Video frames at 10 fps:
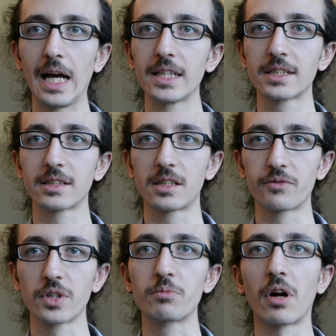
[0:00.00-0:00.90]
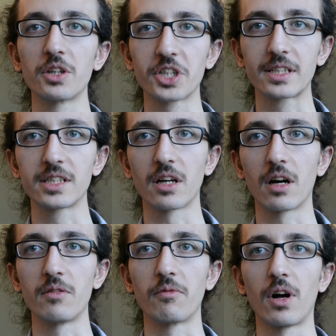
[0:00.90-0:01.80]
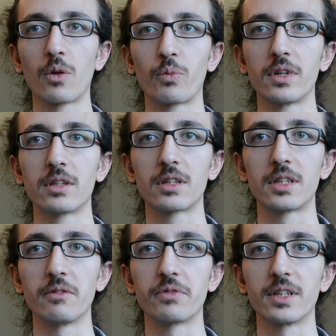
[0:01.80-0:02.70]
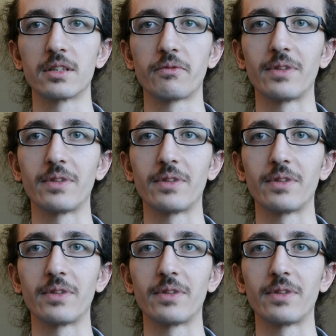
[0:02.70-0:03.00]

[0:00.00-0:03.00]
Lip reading: As different projects here are involved with different